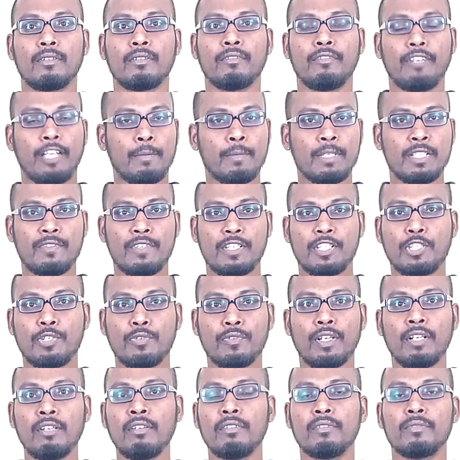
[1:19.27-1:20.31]
famous
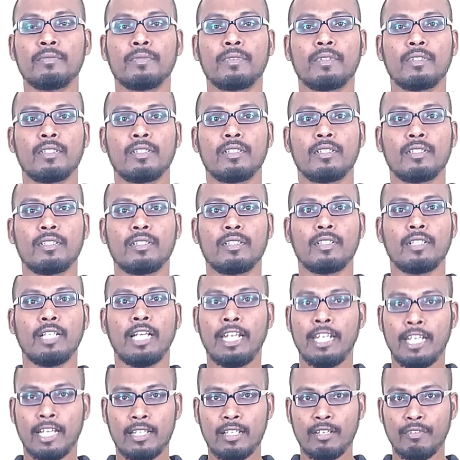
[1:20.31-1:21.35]
festival.
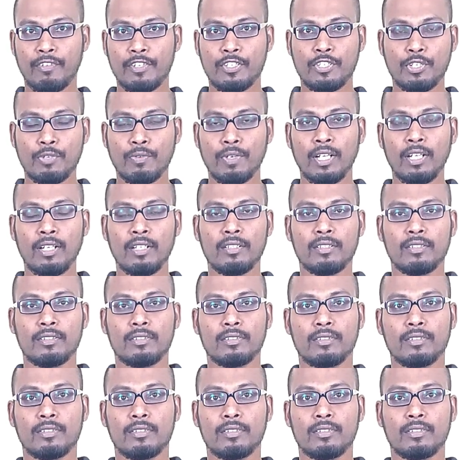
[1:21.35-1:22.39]
Any other festival?
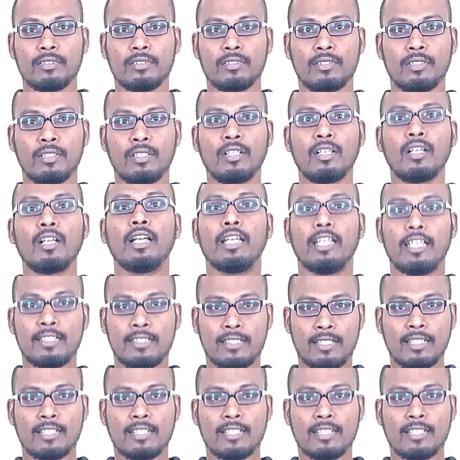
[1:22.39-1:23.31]
Yes,